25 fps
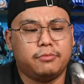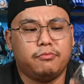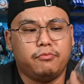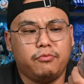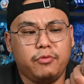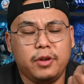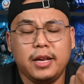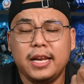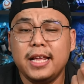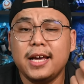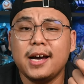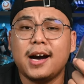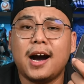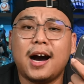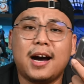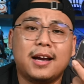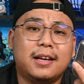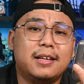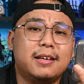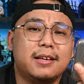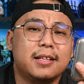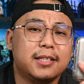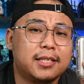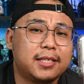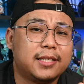really
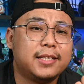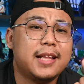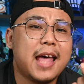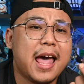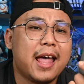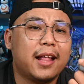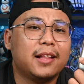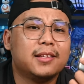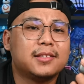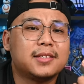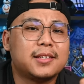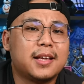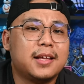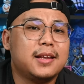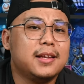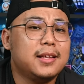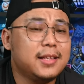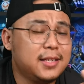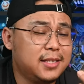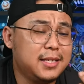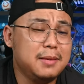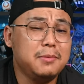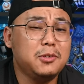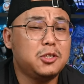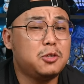hardy, it's dense, and it
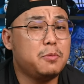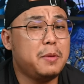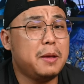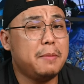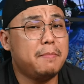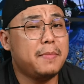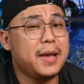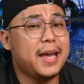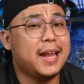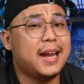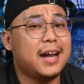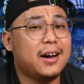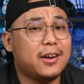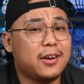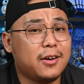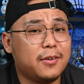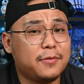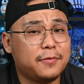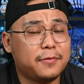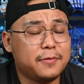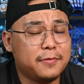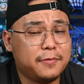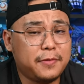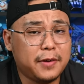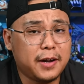seems to be made out
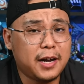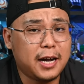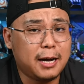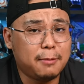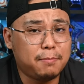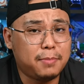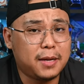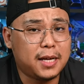of very hard